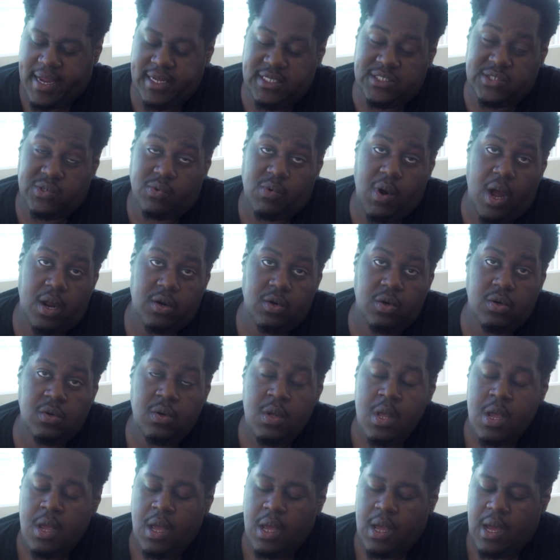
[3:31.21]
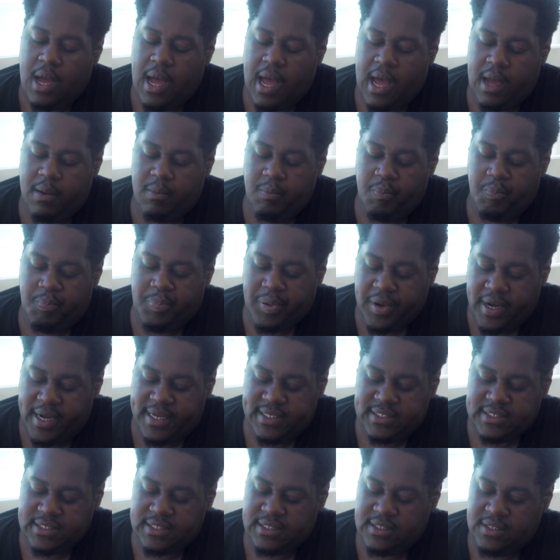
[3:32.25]
in Toronto.
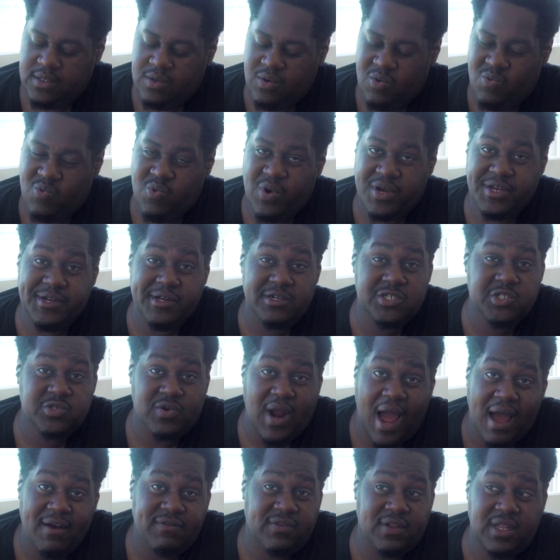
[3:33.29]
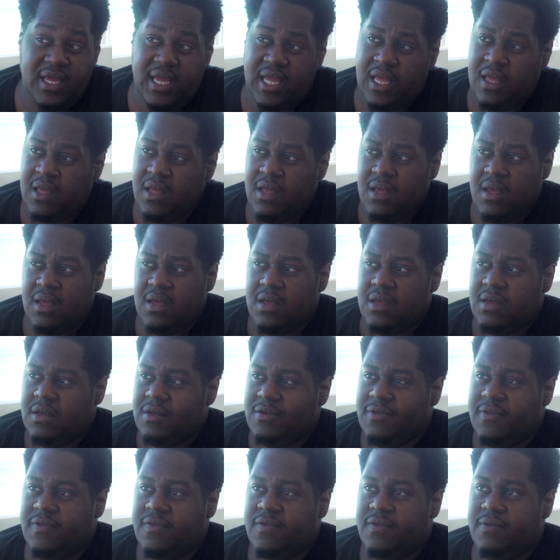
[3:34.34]
But when you're traveling,
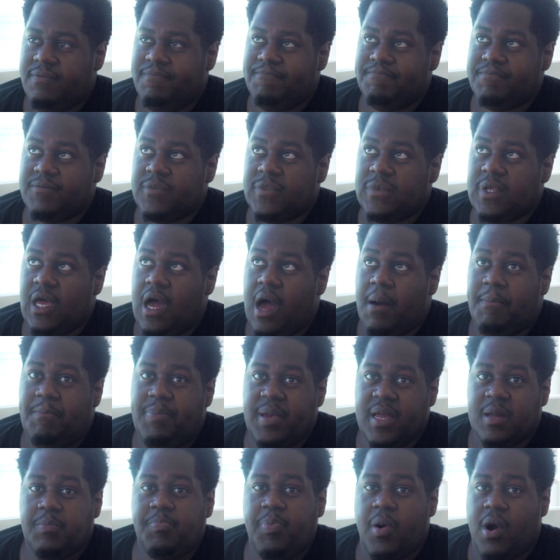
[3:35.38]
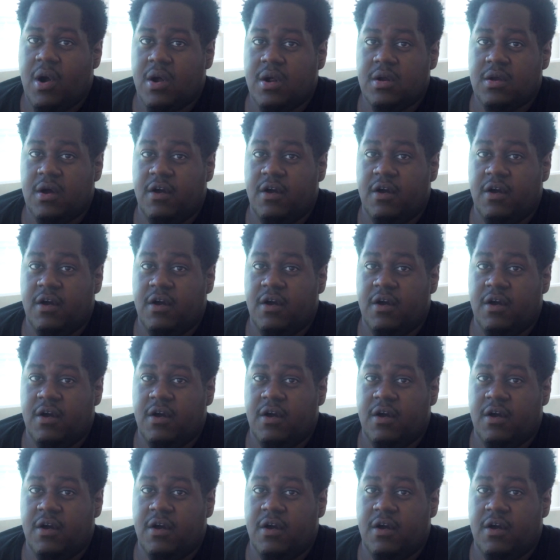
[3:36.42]
a big part